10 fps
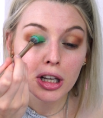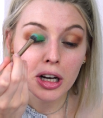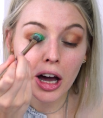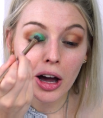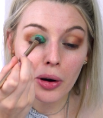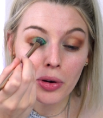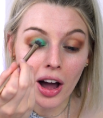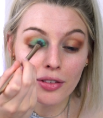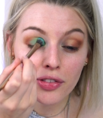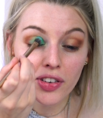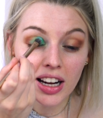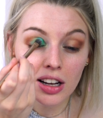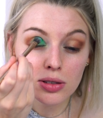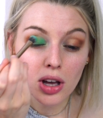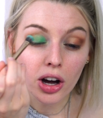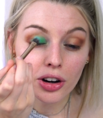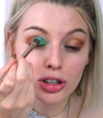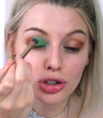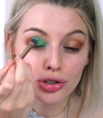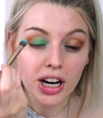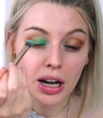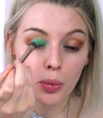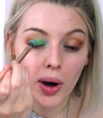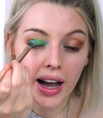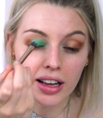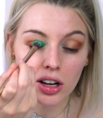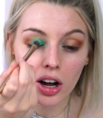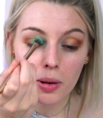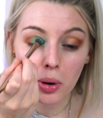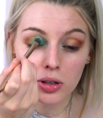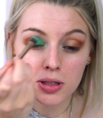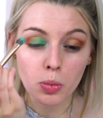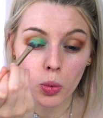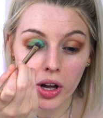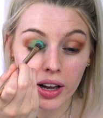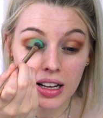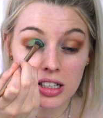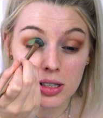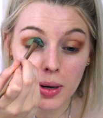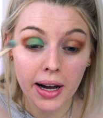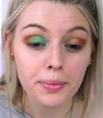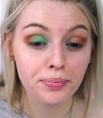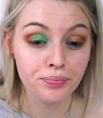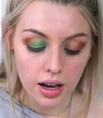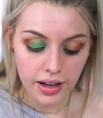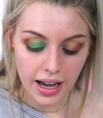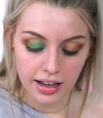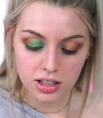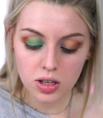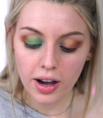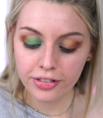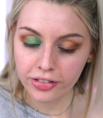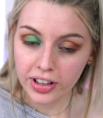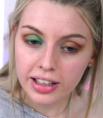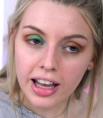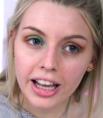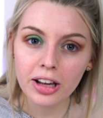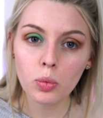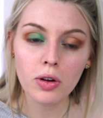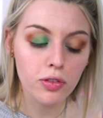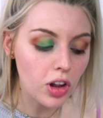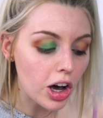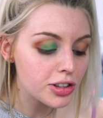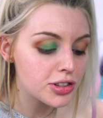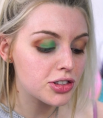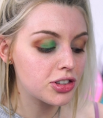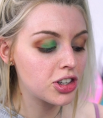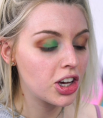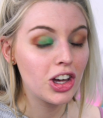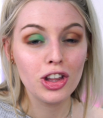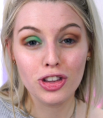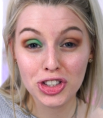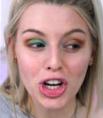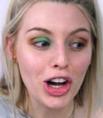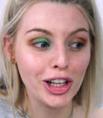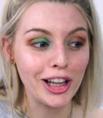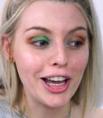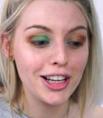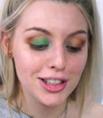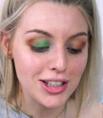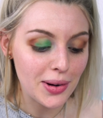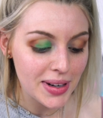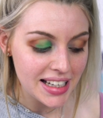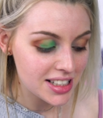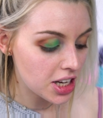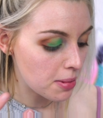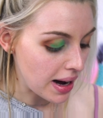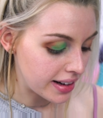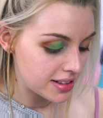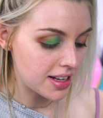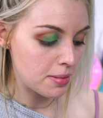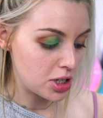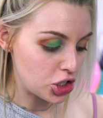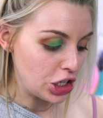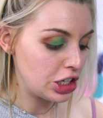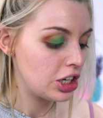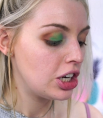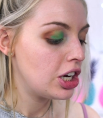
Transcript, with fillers: you know, not everything goes on straight away. You gotta put some work into it. Okay, so I feel like we've lost the chocolate. So we need to go back into Imogen.